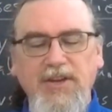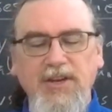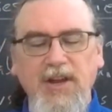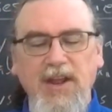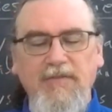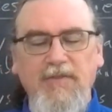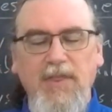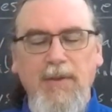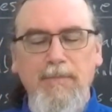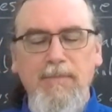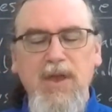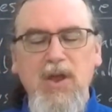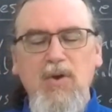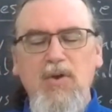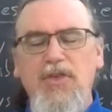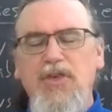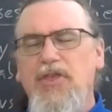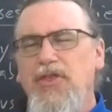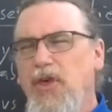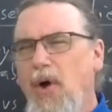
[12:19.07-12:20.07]
and even the mere
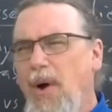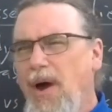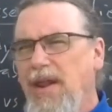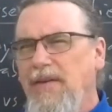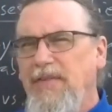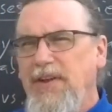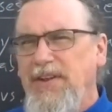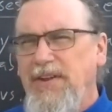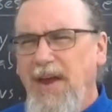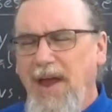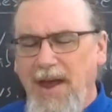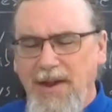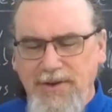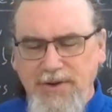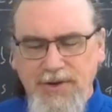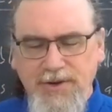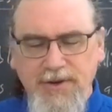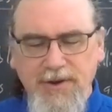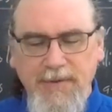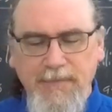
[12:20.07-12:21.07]
thought of a
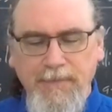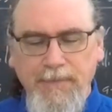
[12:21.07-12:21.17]
touch,